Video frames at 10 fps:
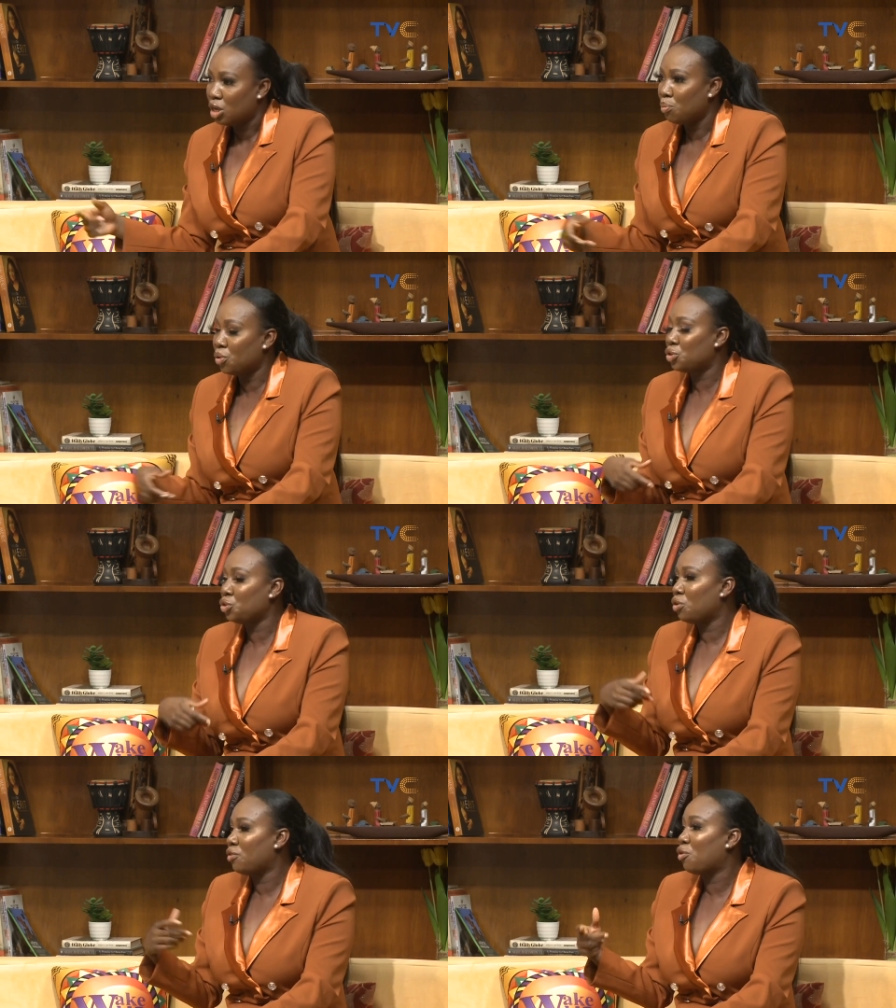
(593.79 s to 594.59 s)
But you
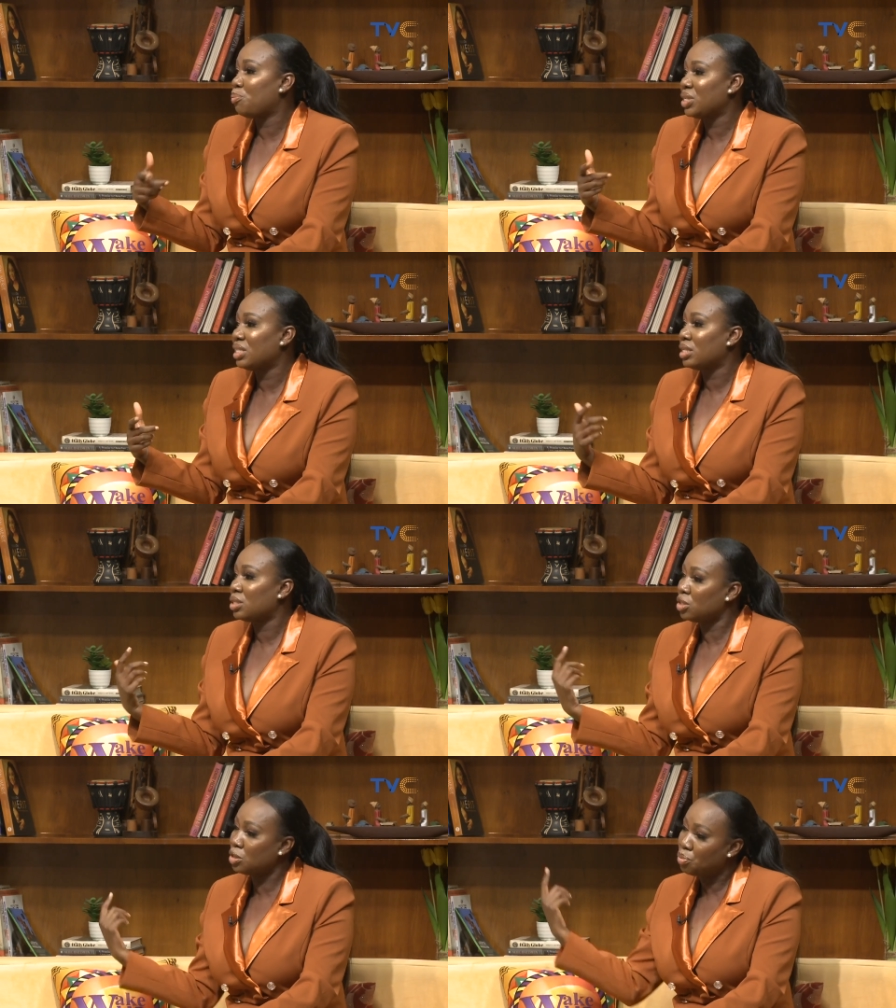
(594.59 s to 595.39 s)
know, for business,
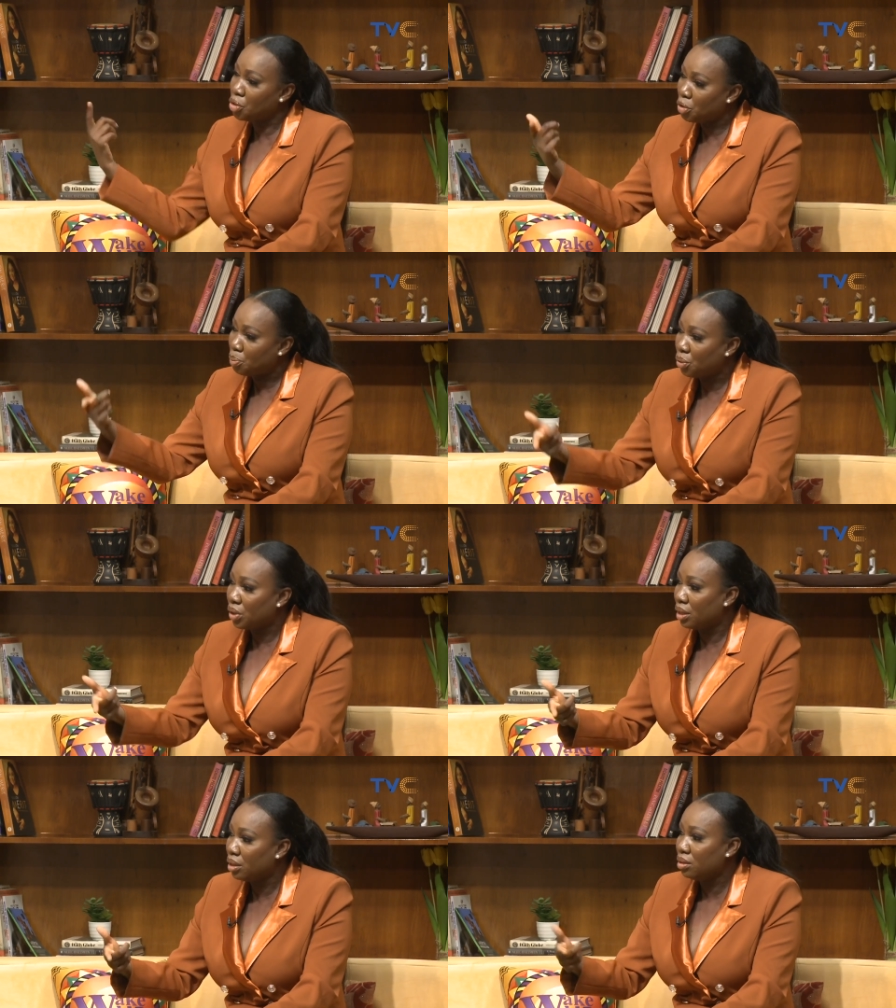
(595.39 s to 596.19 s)
the more you put
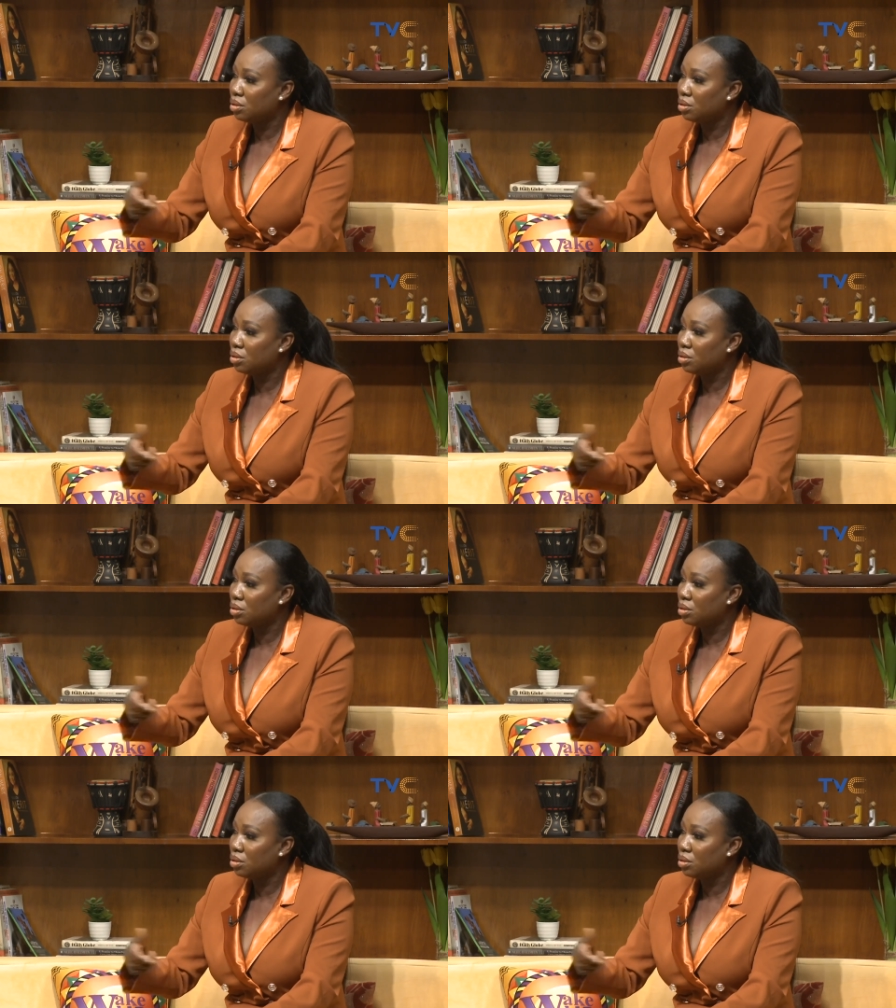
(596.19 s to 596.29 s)
in,